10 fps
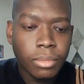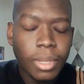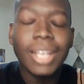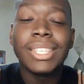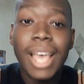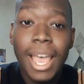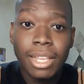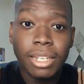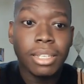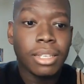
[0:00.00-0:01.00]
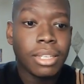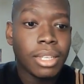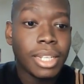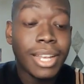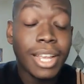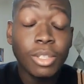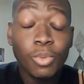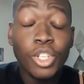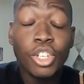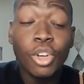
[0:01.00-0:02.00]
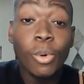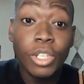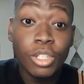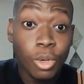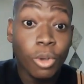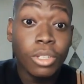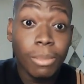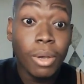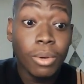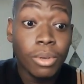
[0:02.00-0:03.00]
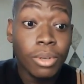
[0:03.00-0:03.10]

Exactly. This is what she always talked about.